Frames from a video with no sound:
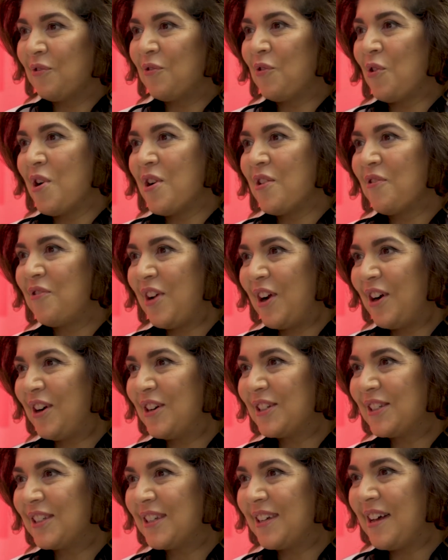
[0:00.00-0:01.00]
in foreign
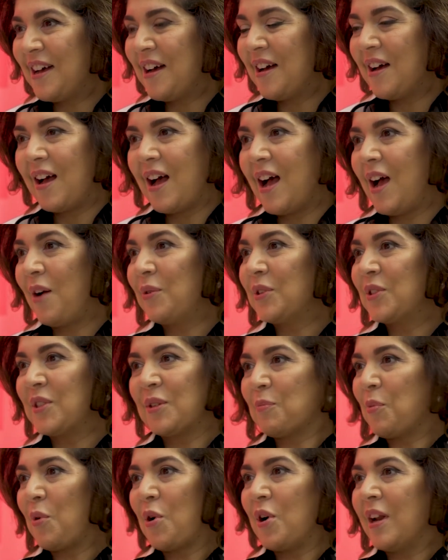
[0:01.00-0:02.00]
affairs. I
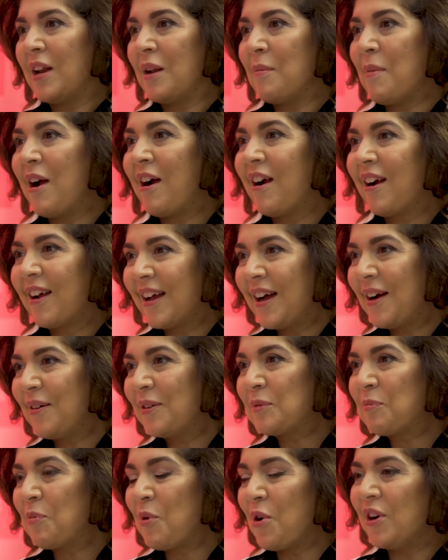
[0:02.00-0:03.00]
wasn't born in America, I
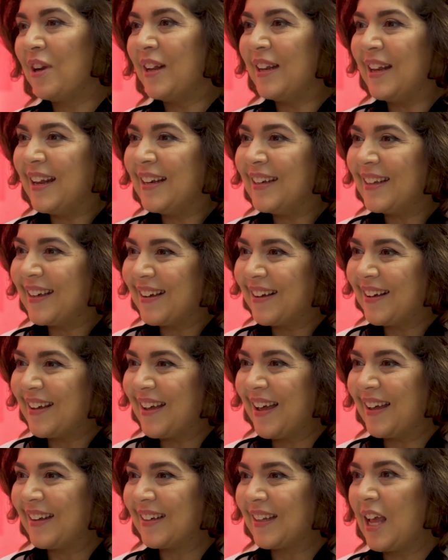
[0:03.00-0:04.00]
was born in India
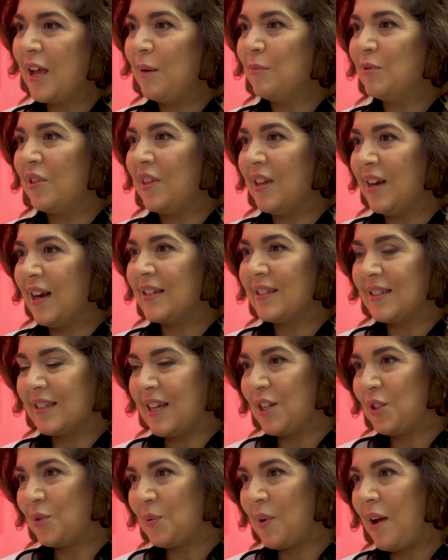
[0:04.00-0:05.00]
and came to the United
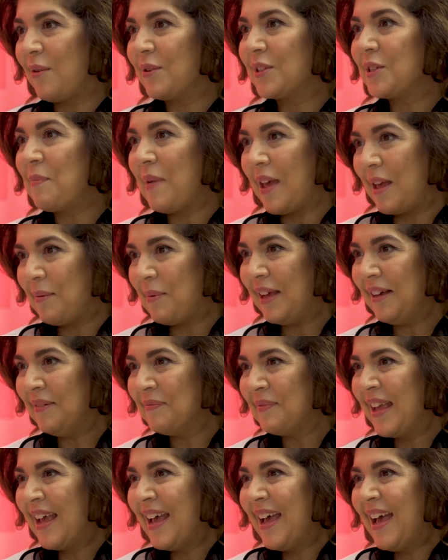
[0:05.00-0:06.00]
States when I was a baby.
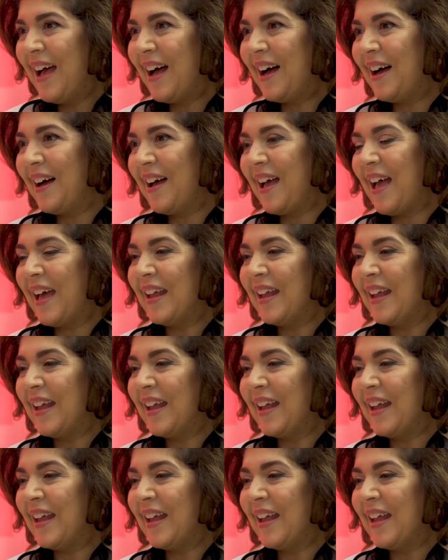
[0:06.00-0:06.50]
Right.